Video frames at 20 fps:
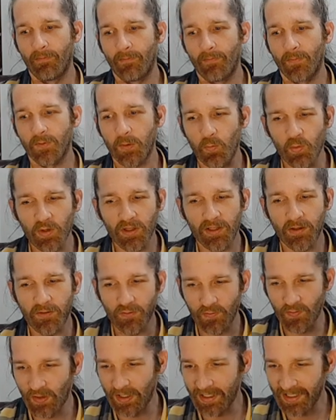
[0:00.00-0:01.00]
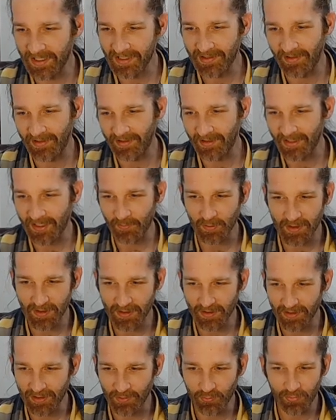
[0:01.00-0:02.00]
Some really funny studies that were
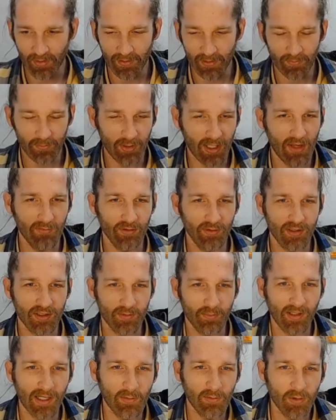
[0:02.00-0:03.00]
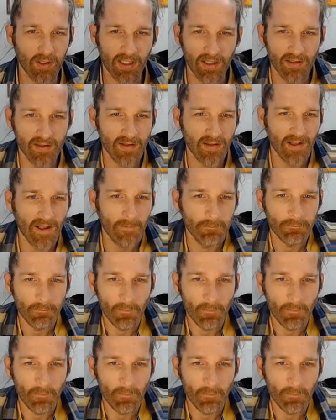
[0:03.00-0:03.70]
done in behaviorism, but I won't get into that.